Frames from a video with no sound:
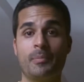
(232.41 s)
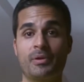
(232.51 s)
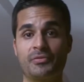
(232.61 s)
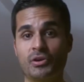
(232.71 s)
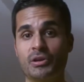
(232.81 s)

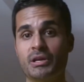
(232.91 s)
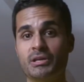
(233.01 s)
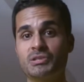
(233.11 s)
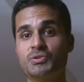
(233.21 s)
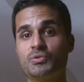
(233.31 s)
but if you're going to
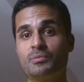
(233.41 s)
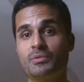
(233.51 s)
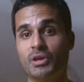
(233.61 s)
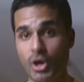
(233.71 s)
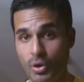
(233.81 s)
consume
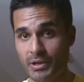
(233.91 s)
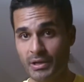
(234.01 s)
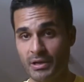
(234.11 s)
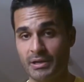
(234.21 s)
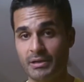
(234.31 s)
the
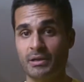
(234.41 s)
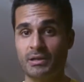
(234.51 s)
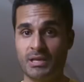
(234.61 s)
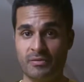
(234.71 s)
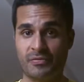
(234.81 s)
coconut
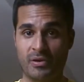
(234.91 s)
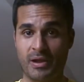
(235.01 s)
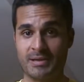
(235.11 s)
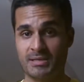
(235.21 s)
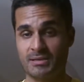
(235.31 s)

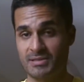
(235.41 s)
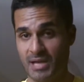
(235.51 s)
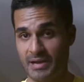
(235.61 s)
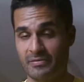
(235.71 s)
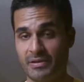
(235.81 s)
kefir-esque
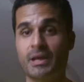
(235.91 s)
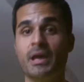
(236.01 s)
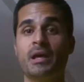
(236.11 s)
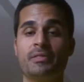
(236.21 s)
side of it,